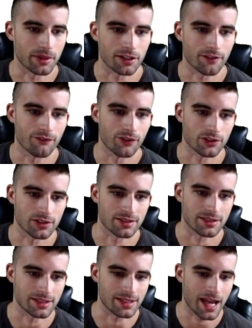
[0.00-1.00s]
here versus
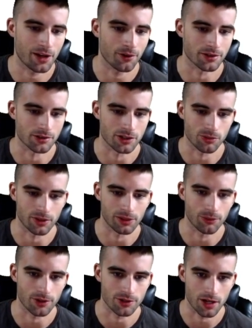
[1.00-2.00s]
Seattle because they're just one of the
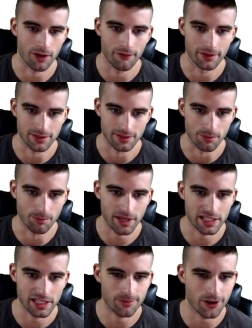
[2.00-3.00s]
worst offenses in
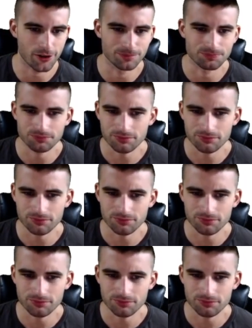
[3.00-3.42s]
baseball.